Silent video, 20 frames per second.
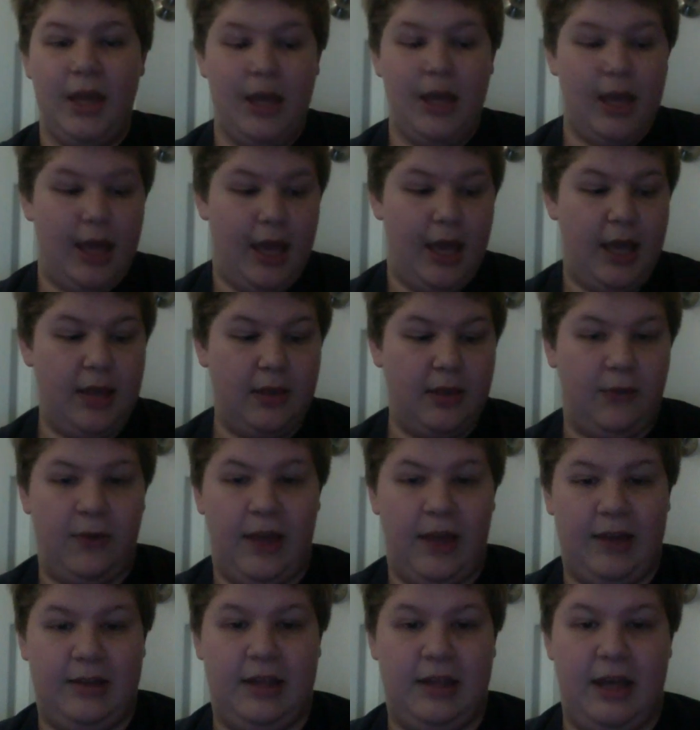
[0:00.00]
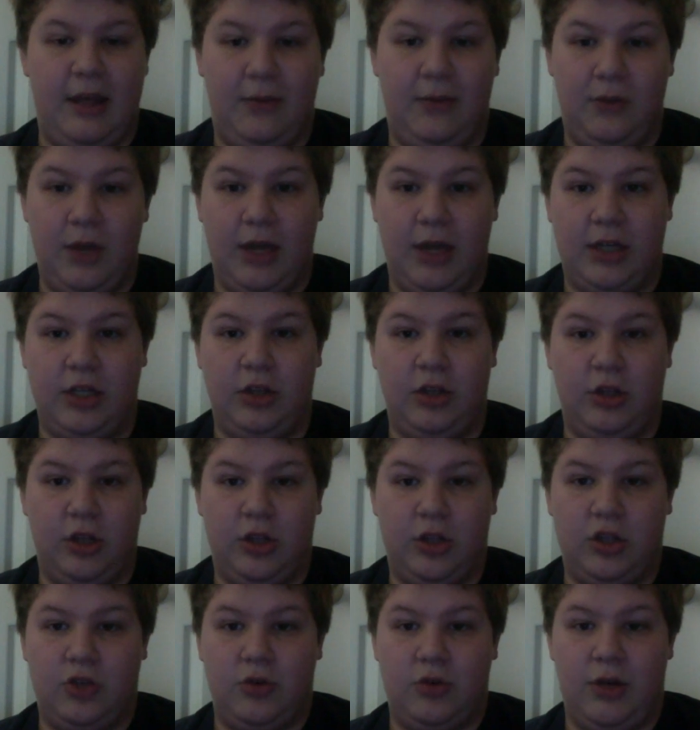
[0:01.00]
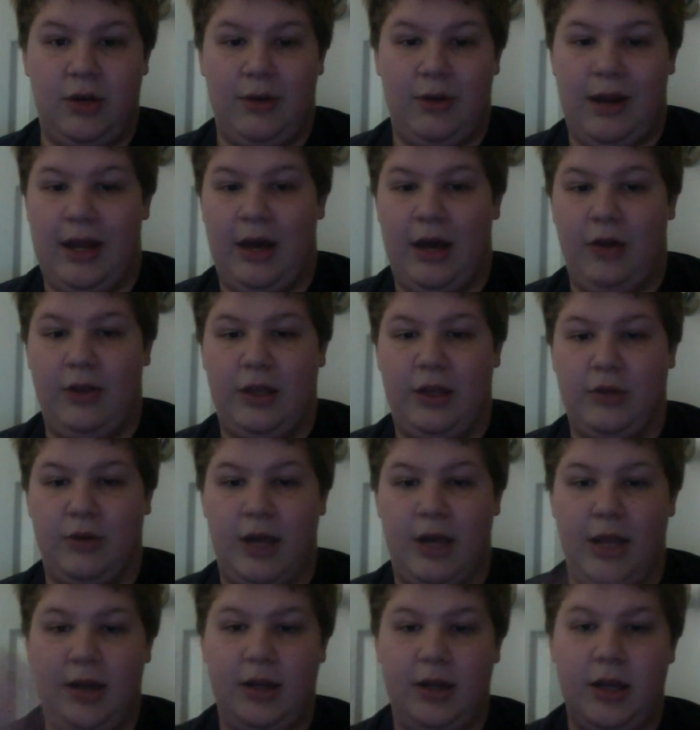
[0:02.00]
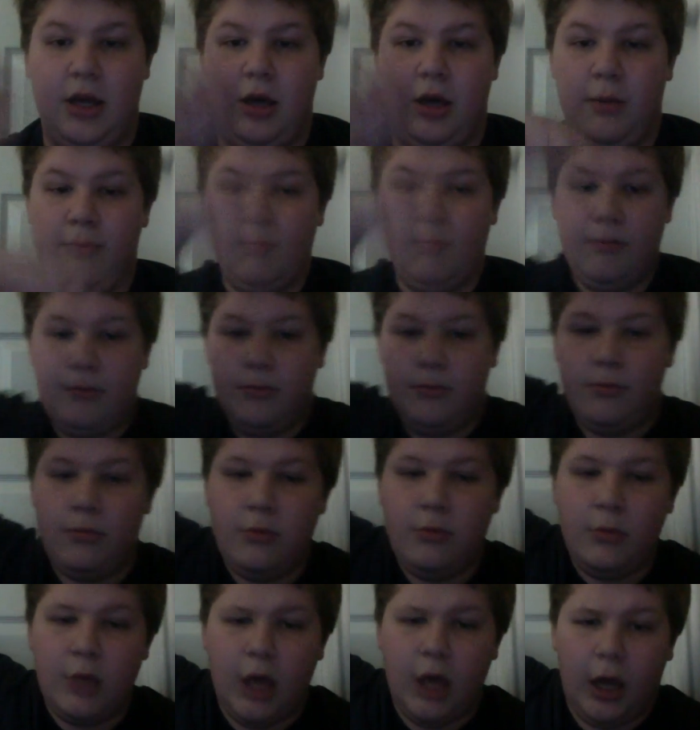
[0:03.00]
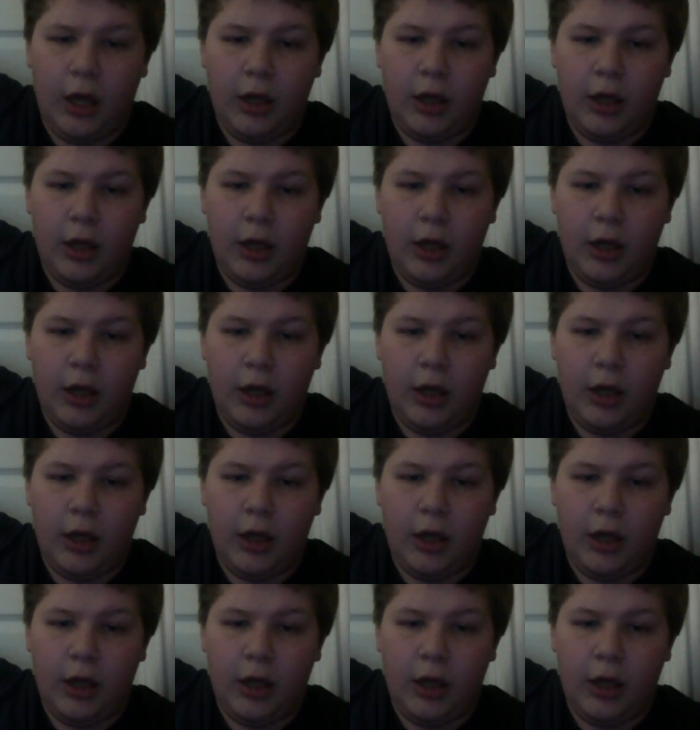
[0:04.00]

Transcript: and the fact that if you actually look at the screen right now, that's right. meow.